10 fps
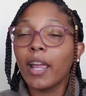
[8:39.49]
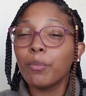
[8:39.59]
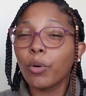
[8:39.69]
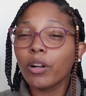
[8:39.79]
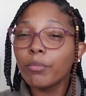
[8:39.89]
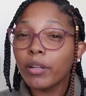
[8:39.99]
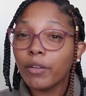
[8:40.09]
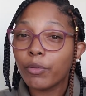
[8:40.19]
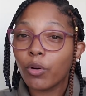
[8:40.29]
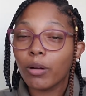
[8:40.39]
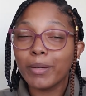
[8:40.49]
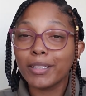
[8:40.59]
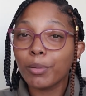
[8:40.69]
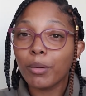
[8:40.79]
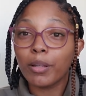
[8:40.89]
a more complete form, and
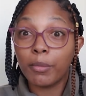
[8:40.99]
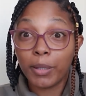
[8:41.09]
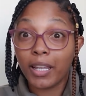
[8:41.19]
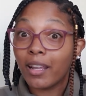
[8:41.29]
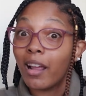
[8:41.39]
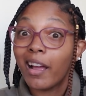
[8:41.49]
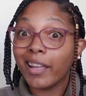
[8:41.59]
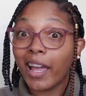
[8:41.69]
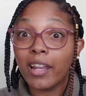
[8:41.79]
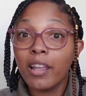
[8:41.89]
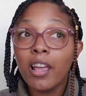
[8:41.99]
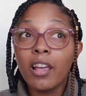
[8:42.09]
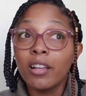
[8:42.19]
it's probably gonna be, again,